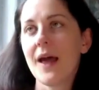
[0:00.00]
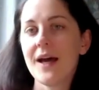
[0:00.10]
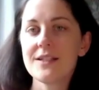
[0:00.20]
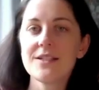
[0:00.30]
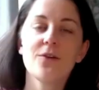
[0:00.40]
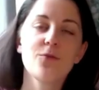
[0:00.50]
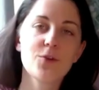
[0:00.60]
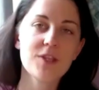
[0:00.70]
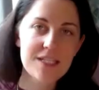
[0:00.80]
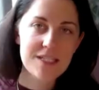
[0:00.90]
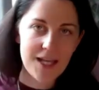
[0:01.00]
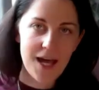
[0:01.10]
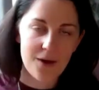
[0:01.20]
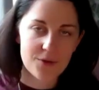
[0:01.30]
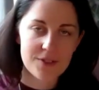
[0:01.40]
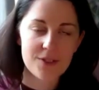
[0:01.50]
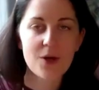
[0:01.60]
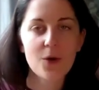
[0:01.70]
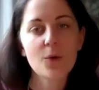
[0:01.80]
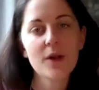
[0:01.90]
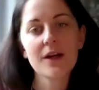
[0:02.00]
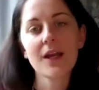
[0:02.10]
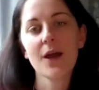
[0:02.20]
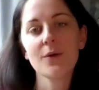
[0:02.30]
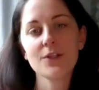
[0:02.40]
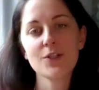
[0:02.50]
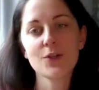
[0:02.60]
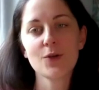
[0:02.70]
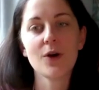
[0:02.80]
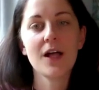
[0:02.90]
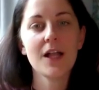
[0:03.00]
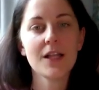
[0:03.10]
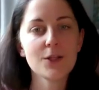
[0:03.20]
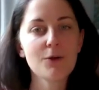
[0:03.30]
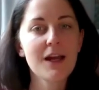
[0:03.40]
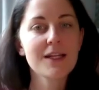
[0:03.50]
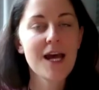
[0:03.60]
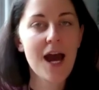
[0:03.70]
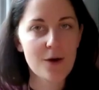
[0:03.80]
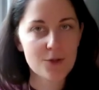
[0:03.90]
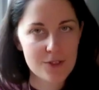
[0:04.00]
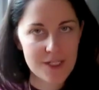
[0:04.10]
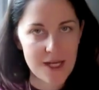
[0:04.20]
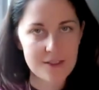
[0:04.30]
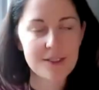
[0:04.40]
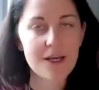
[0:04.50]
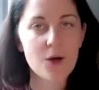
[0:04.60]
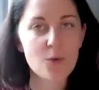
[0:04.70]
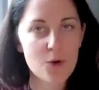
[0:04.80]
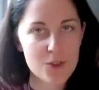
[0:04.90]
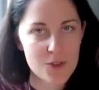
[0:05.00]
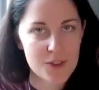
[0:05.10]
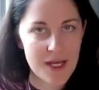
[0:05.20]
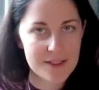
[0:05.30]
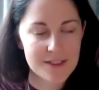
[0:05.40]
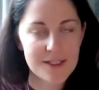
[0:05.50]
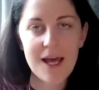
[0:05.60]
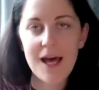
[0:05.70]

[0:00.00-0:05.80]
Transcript: And for these accounts, we are going to look at how to test, what to test,